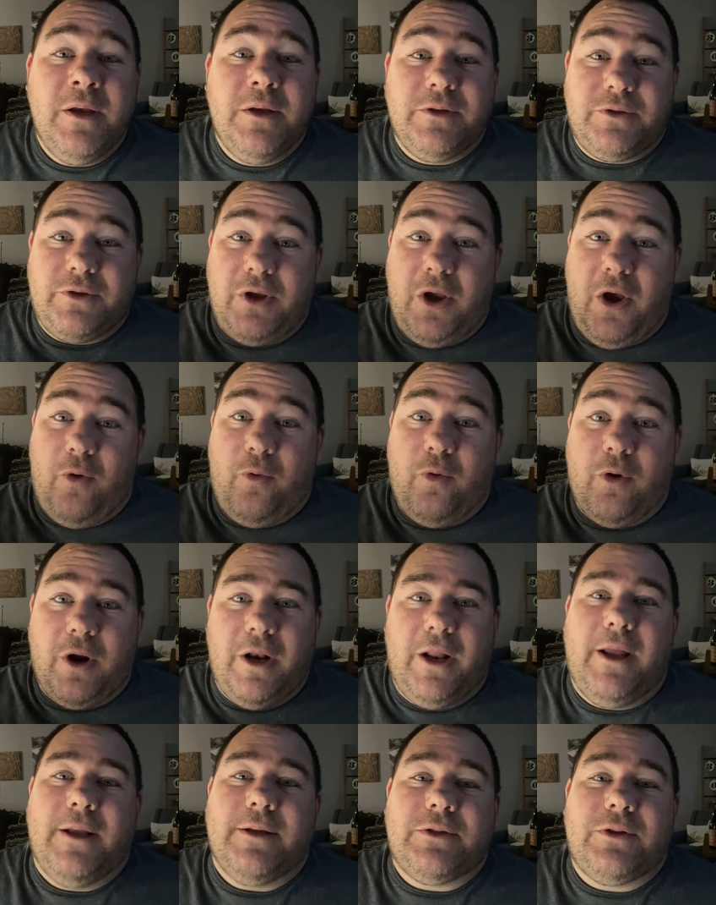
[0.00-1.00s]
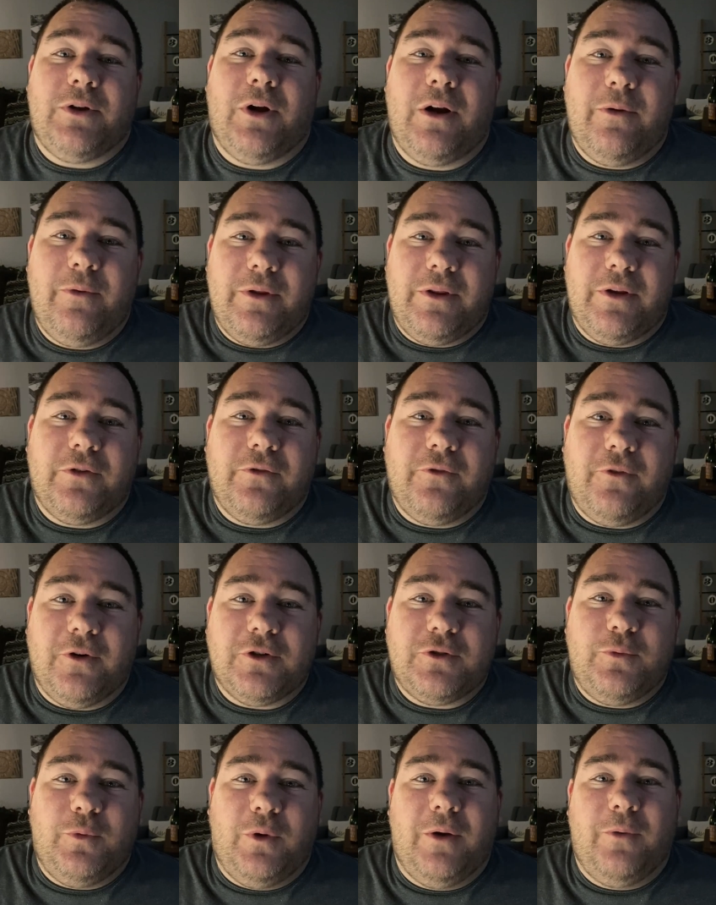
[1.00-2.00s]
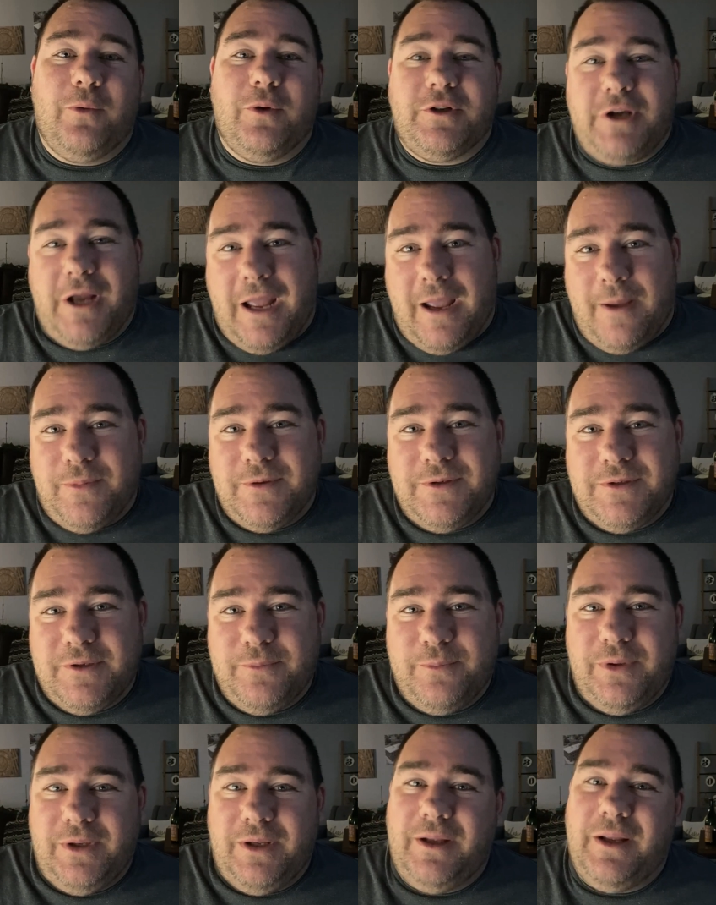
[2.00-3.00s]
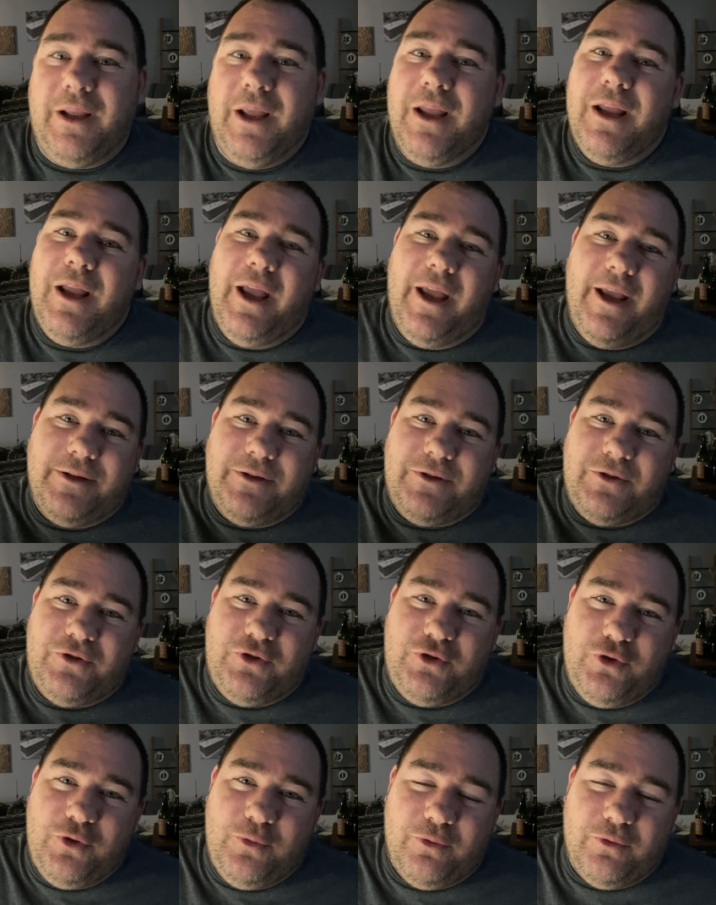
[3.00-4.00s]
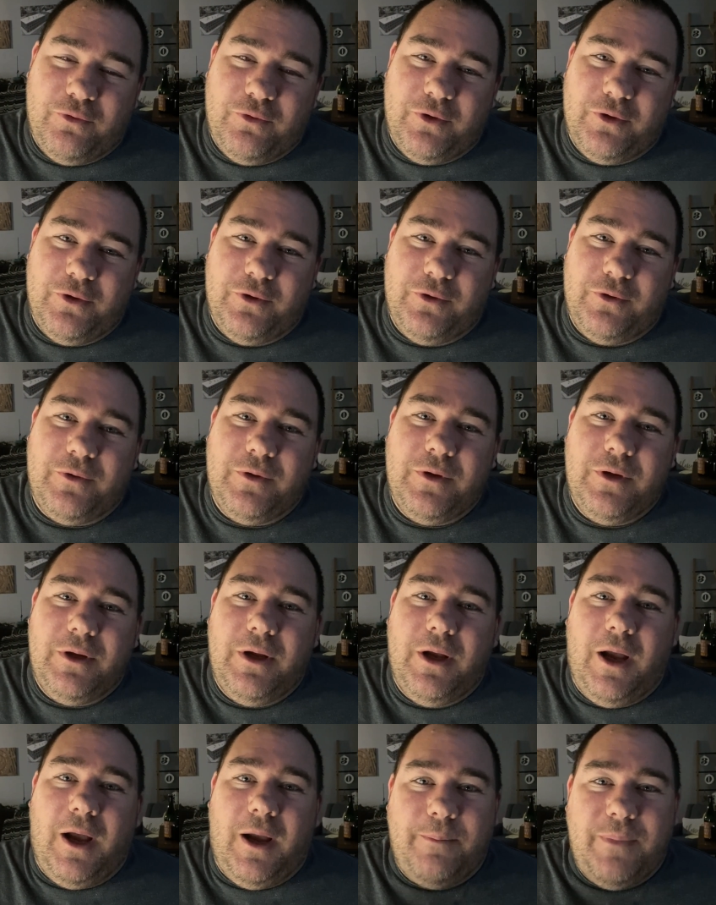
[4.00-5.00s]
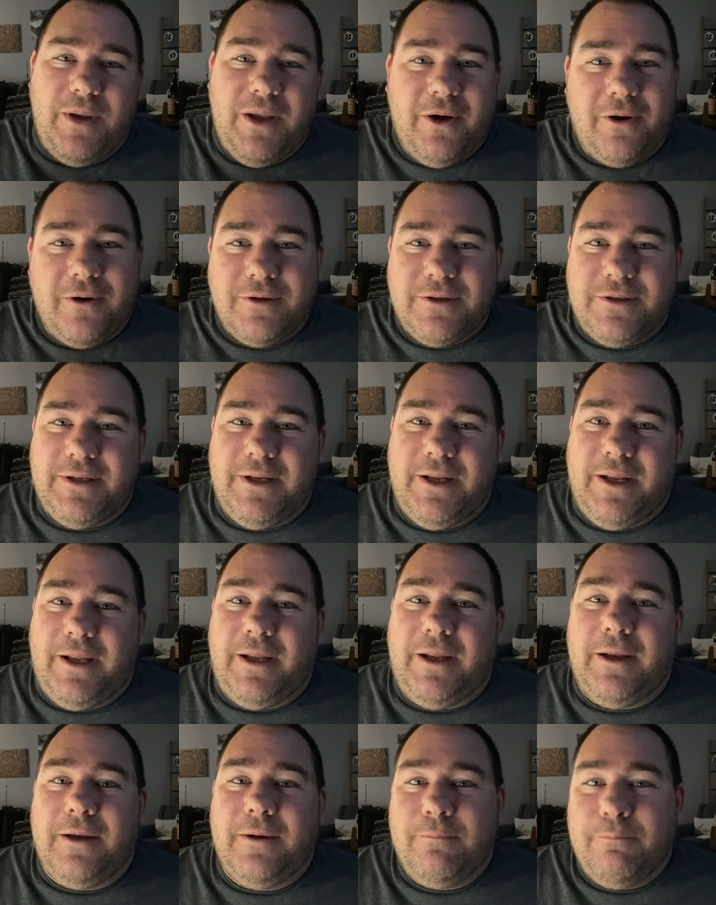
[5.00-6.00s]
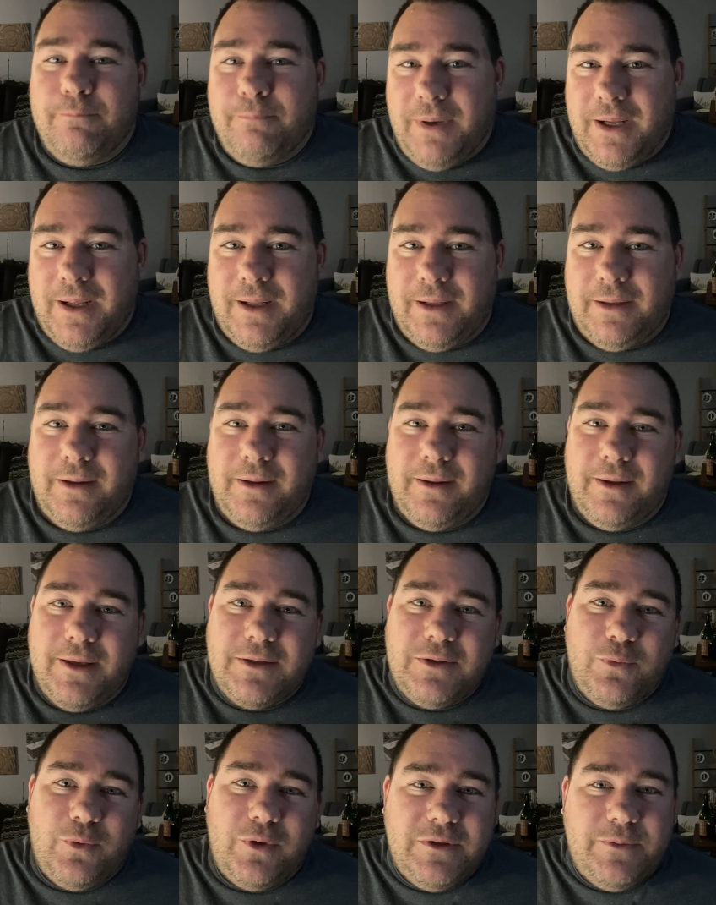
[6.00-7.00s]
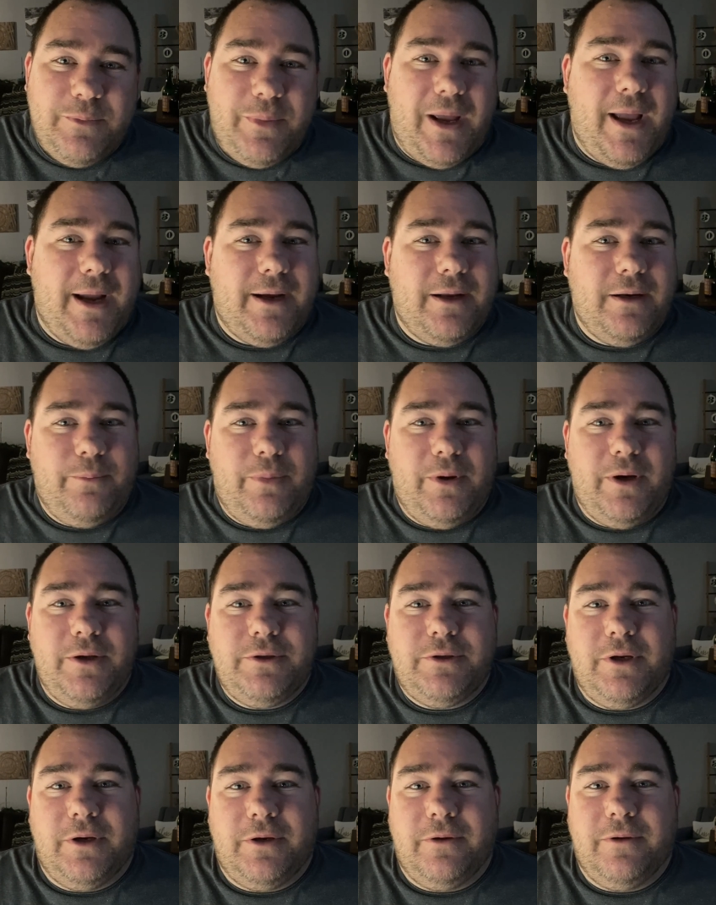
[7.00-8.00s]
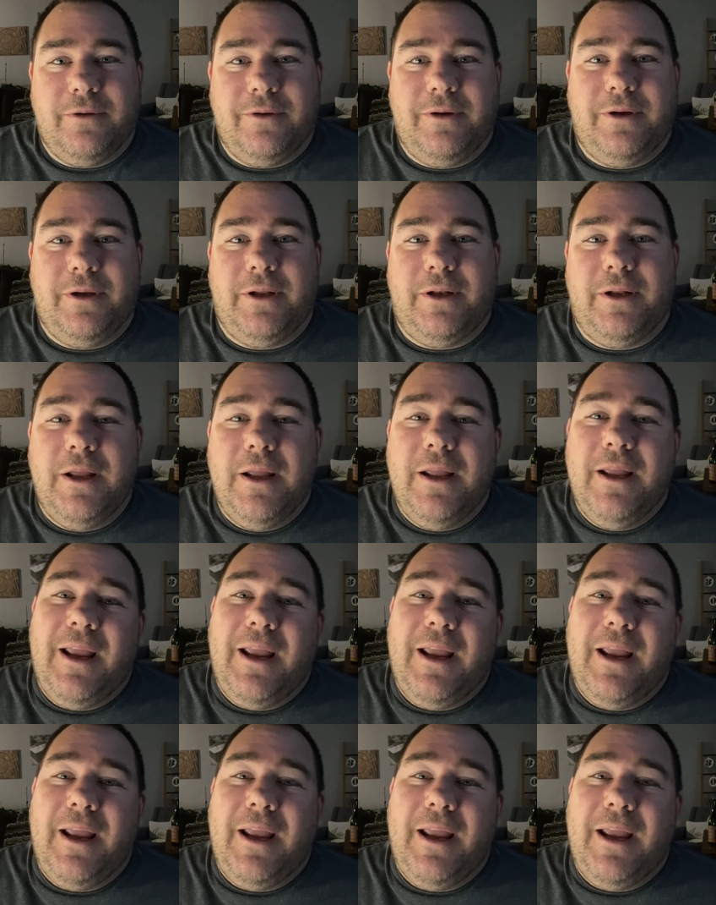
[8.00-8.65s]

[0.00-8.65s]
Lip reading: So we're going to get started with this first one, which happens to be a Subaru BRZ, but this one's packing a punch under the hood.